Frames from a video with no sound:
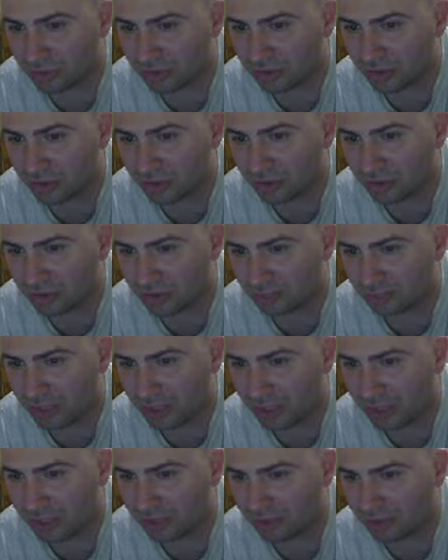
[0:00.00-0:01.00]
set to
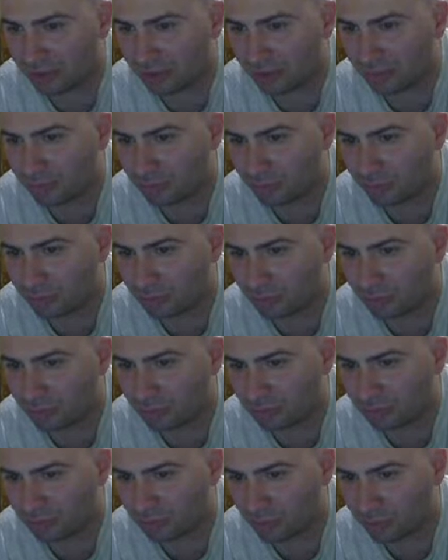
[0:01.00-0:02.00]
expire in March
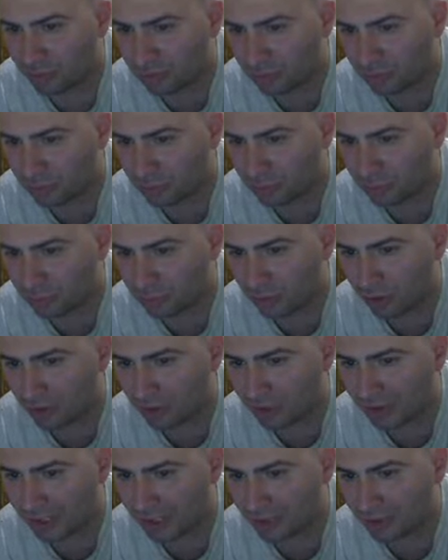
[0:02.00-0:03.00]
2014. News
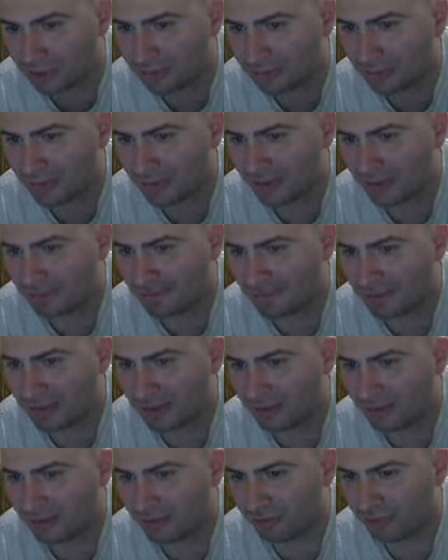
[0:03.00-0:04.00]
Corp announced
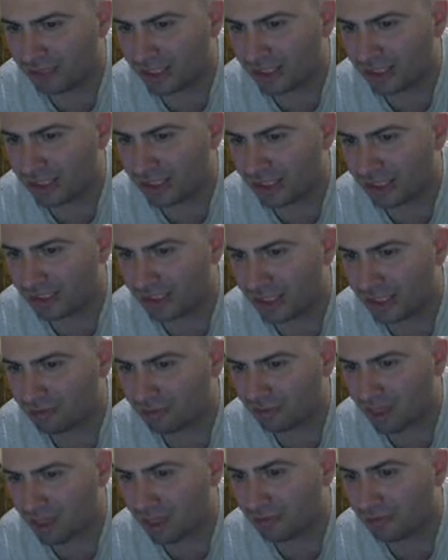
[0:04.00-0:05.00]
Friday
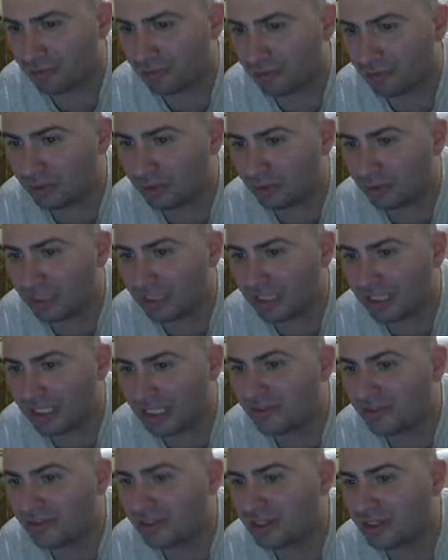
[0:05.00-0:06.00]
that Rothman will be
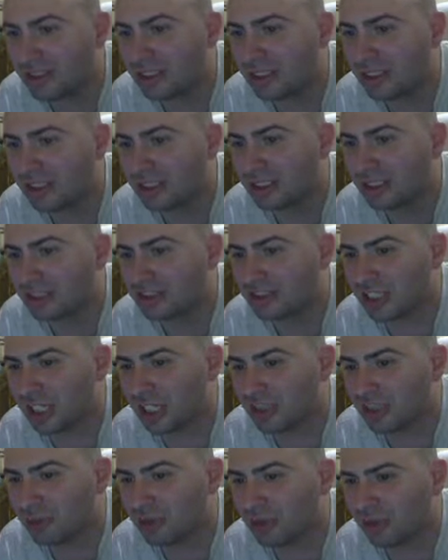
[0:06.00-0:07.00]
leaving
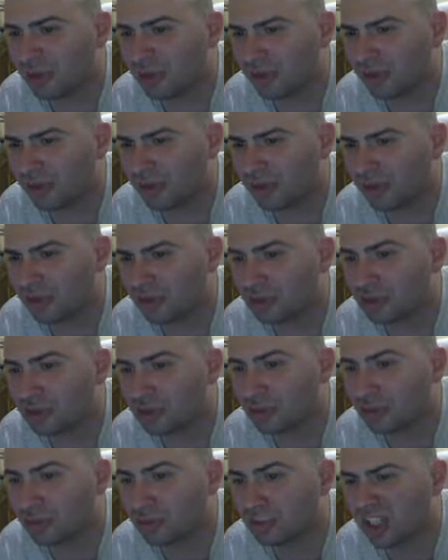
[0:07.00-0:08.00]
January
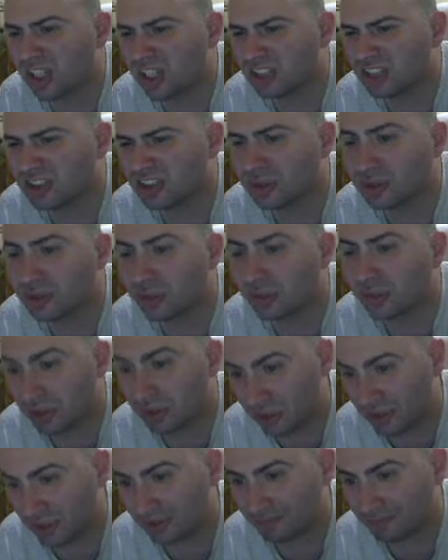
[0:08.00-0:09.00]
1st,
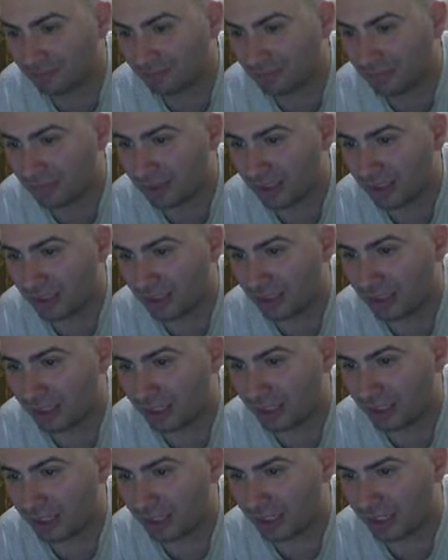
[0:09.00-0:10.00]
2013.
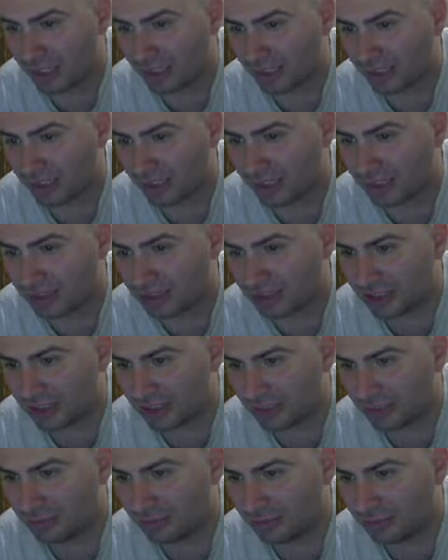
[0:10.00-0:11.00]
And that
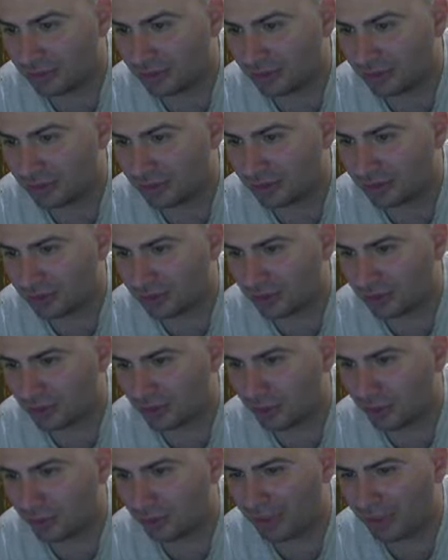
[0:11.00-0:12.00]
Jim
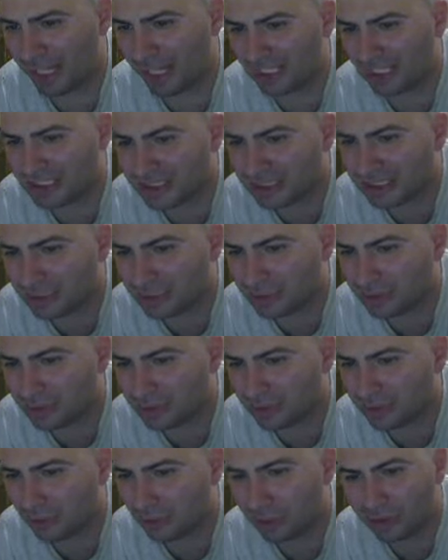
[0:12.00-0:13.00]
Giannopoulos,
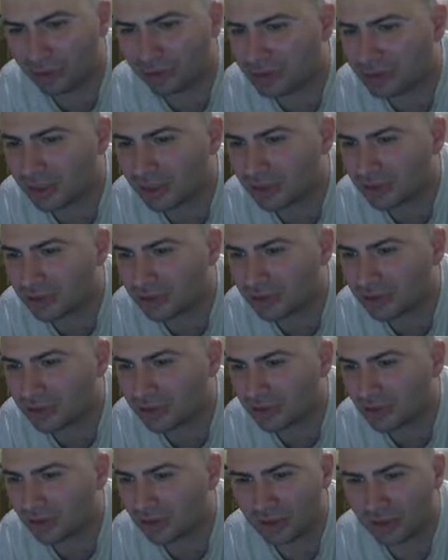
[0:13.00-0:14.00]
whatever his name is,